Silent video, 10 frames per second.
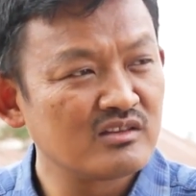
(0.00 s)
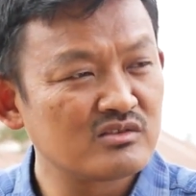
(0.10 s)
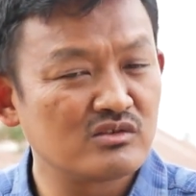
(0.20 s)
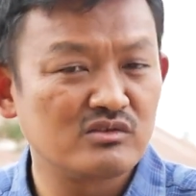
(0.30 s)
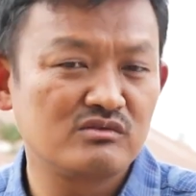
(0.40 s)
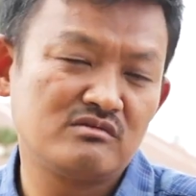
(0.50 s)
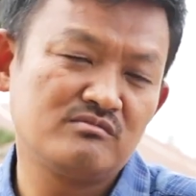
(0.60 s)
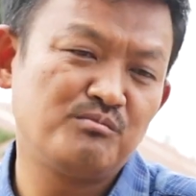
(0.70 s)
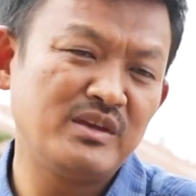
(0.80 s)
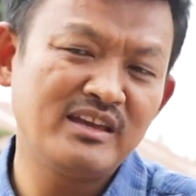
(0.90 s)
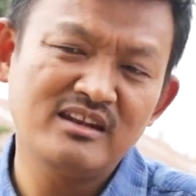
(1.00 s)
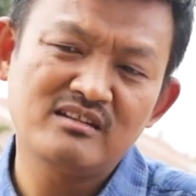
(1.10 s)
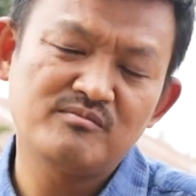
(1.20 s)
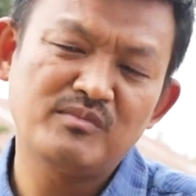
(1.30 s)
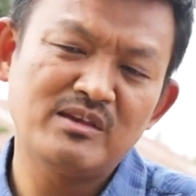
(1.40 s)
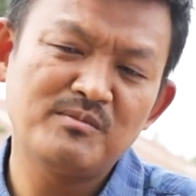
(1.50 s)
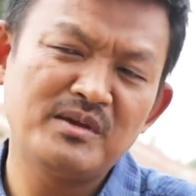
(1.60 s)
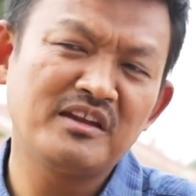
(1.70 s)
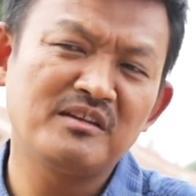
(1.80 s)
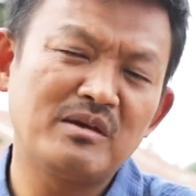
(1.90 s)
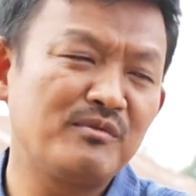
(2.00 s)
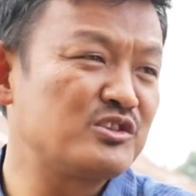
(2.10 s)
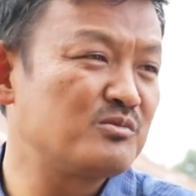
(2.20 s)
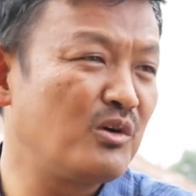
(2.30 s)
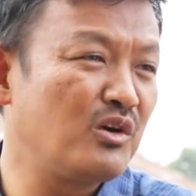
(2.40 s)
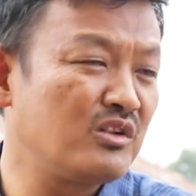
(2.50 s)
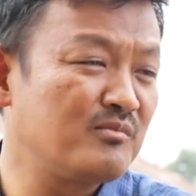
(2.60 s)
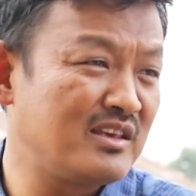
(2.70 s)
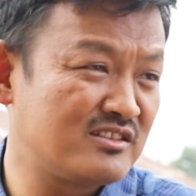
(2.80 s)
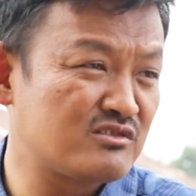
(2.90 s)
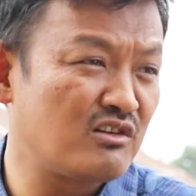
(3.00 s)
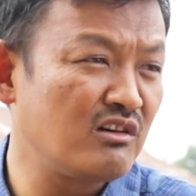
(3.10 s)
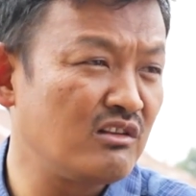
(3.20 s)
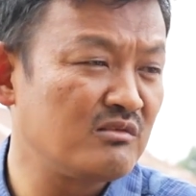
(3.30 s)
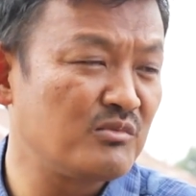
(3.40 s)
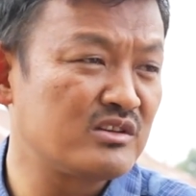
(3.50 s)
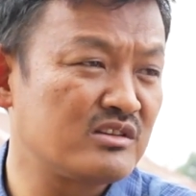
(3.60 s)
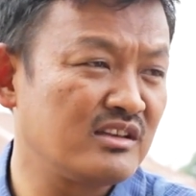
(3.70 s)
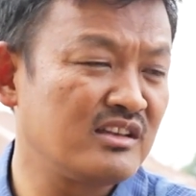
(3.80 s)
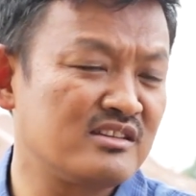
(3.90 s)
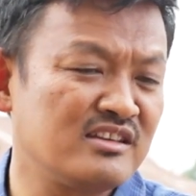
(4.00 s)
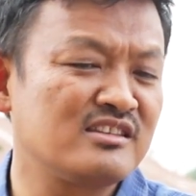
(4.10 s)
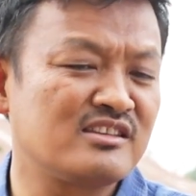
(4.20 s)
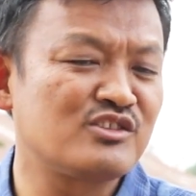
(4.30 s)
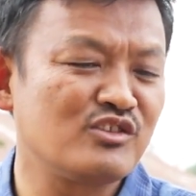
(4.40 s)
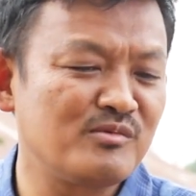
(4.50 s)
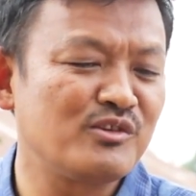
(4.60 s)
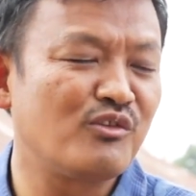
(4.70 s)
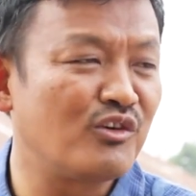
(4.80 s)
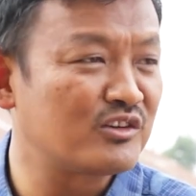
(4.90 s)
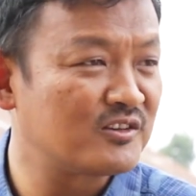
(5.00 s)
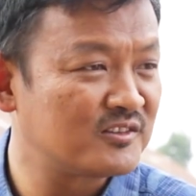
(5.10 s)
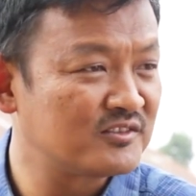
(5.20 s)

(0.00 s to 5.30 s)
So begin maybe small, may struggle, but it will be your own.